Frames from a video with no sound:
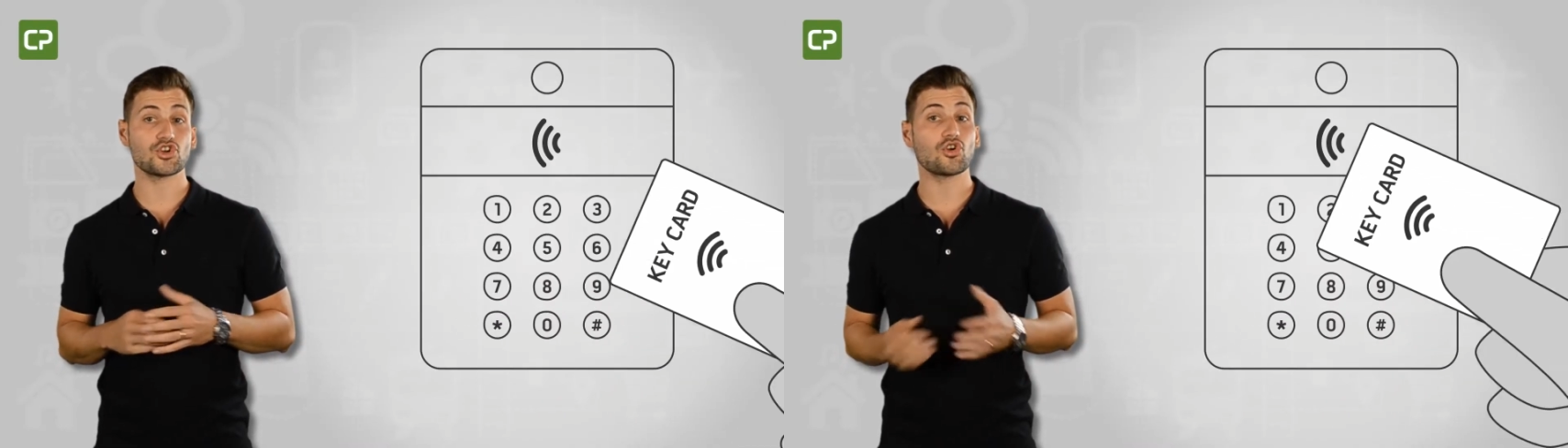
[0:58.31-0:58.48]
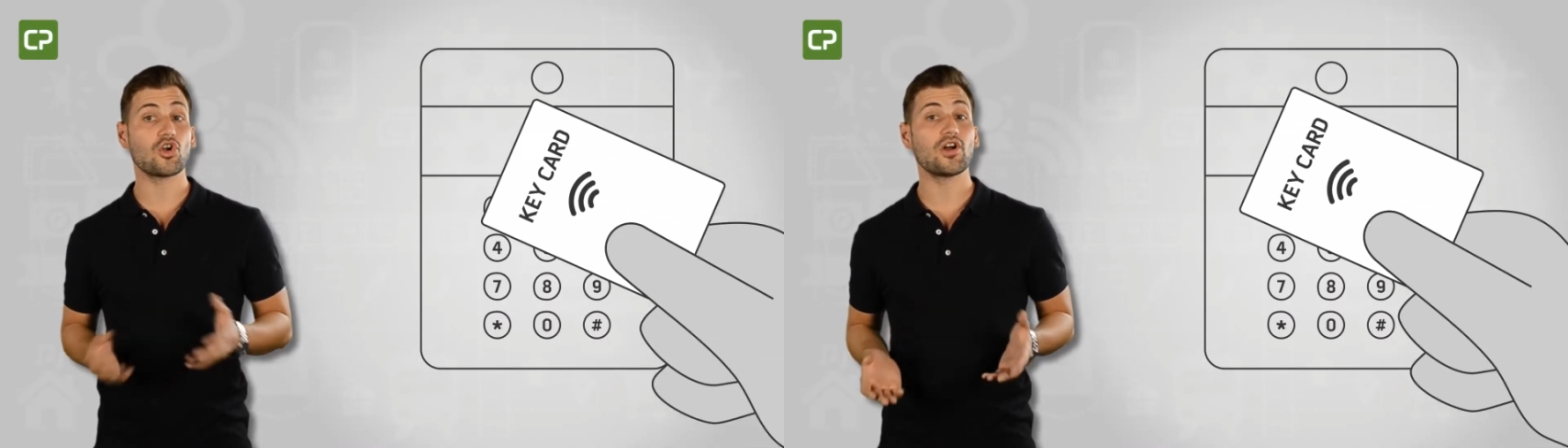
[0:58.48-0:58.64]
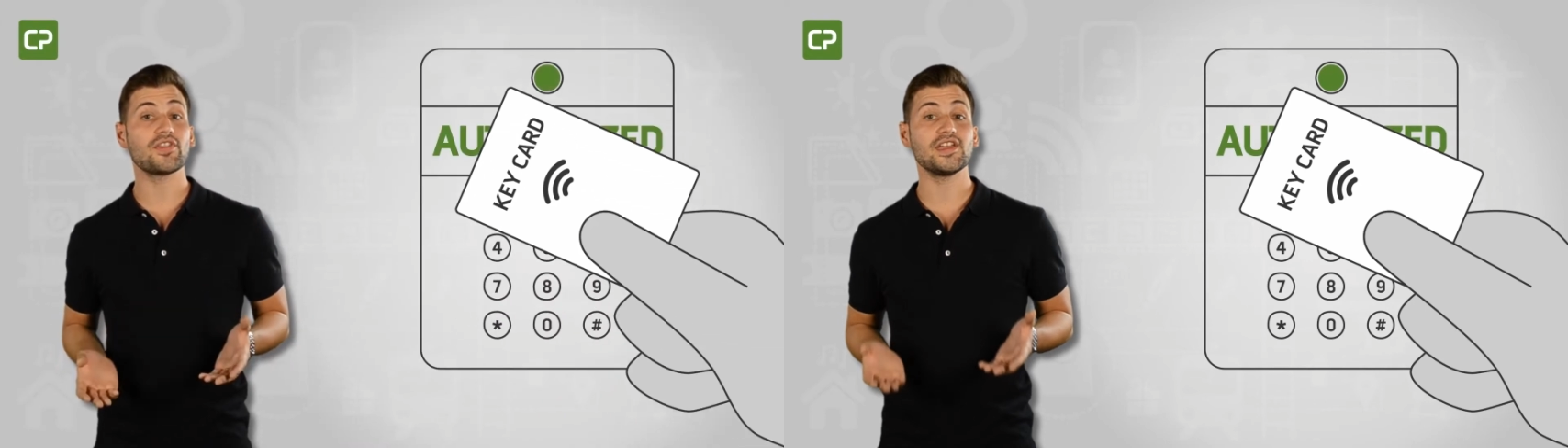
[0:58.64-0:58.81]
are
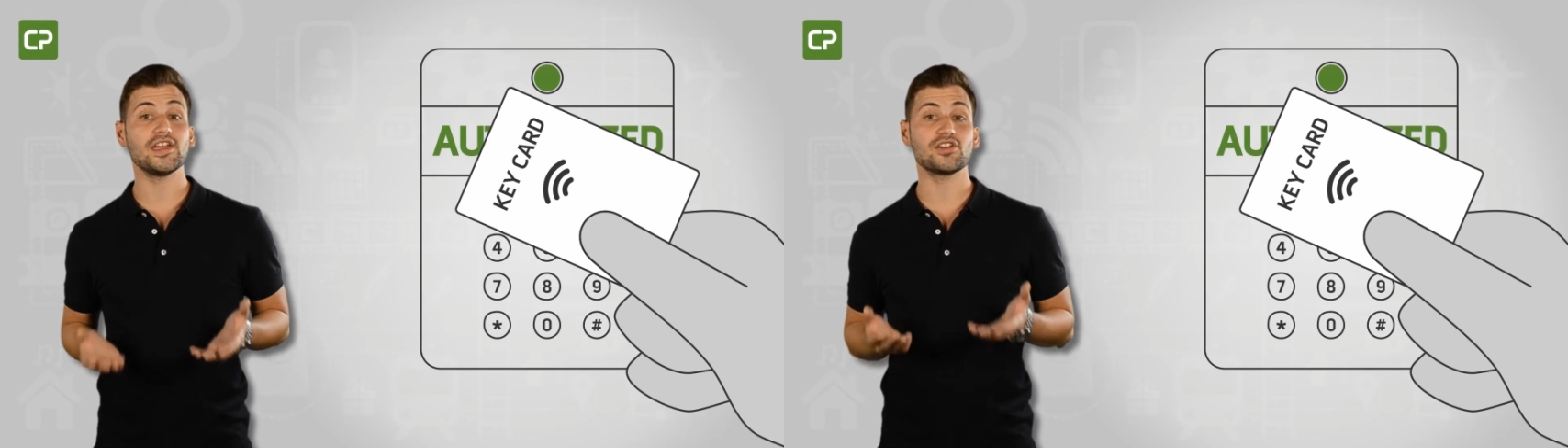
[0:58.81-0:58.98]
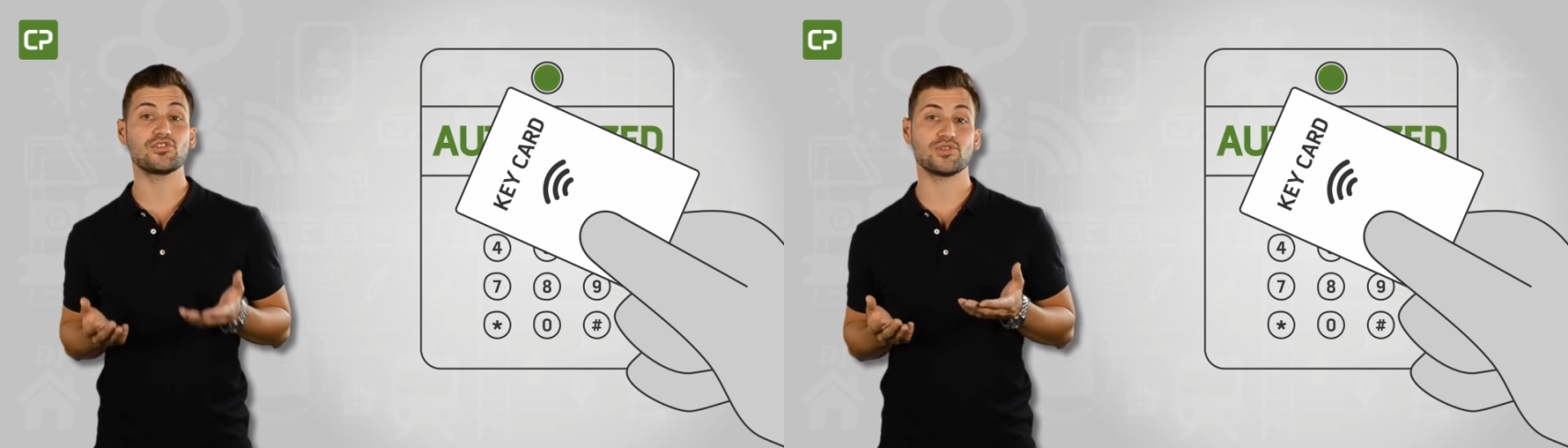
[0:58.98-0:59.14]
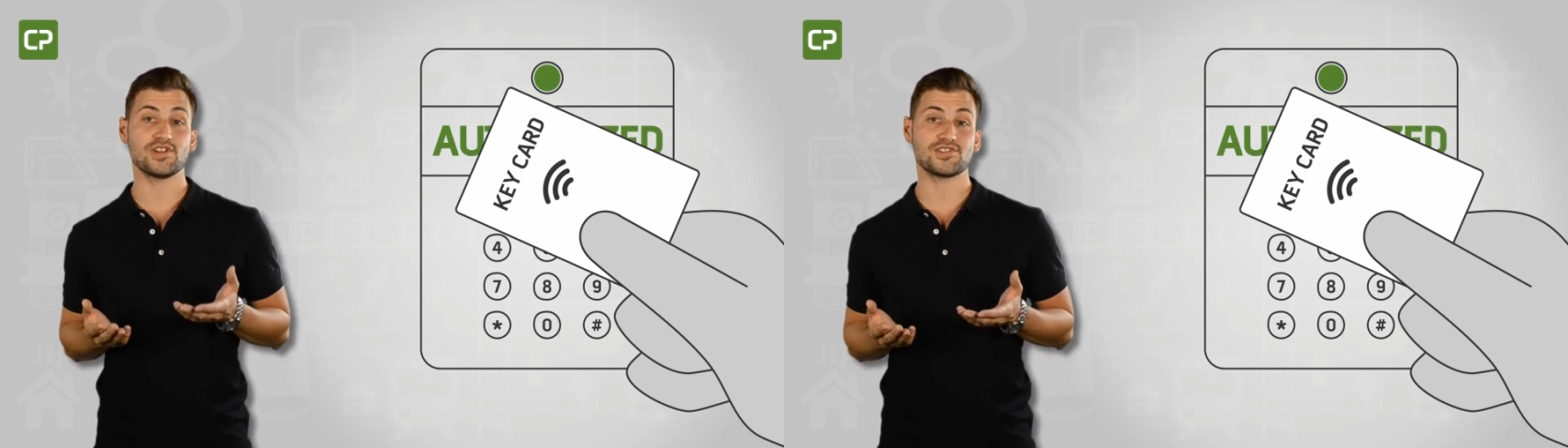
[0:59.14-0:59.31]
on the
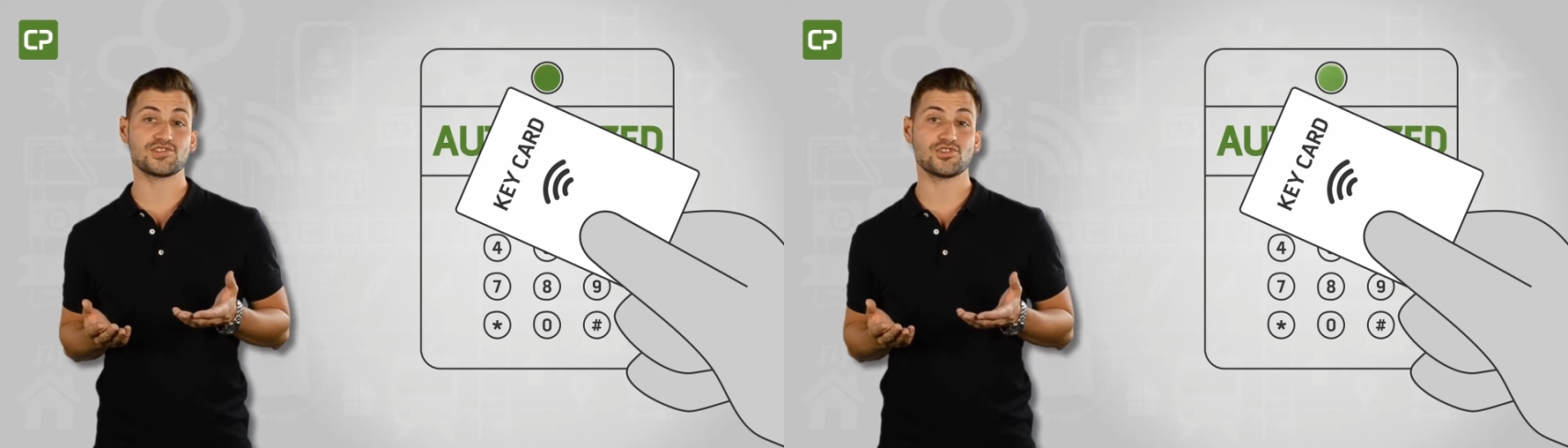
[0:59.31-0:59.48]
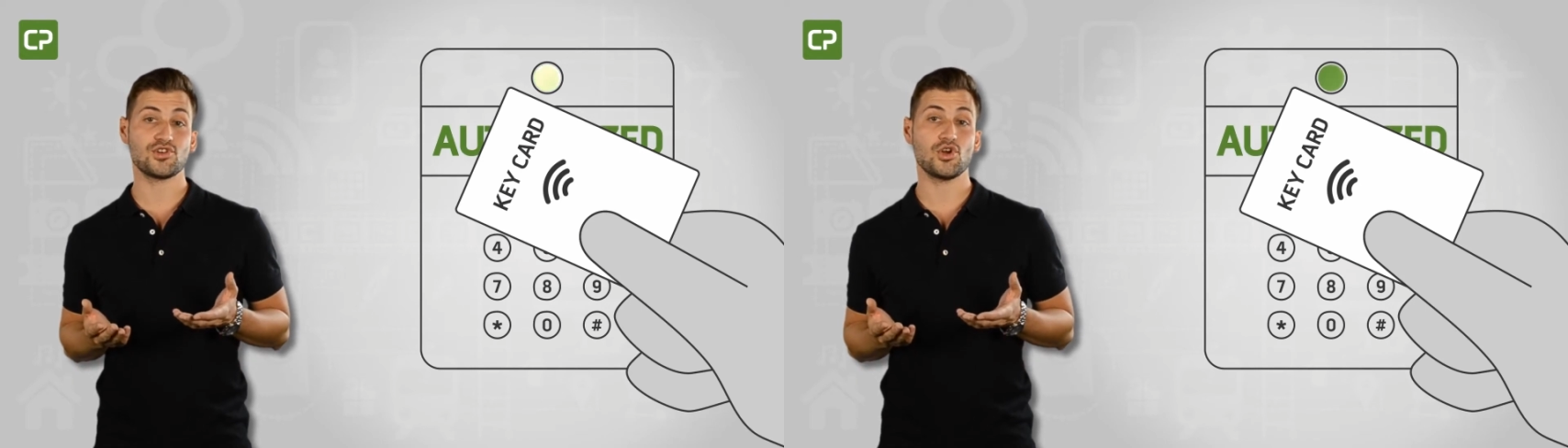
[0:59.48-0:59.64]
increase,